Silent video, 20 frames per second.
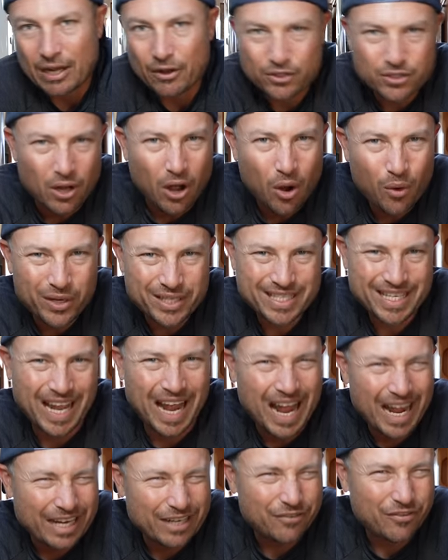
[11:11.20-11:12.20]
Now it's always
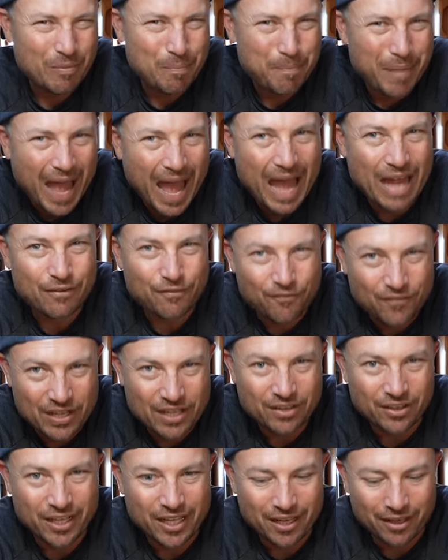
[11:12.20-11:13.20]
kind of a bad
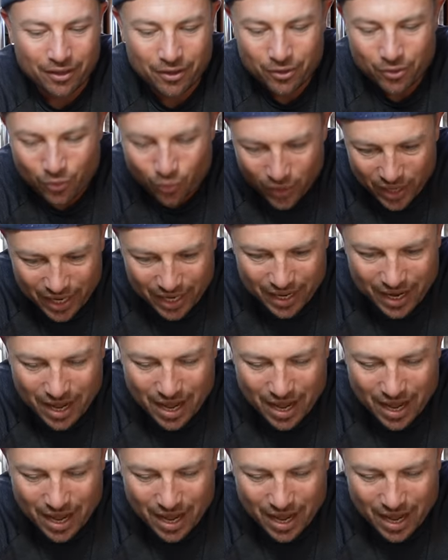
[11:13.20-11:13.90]
feeling when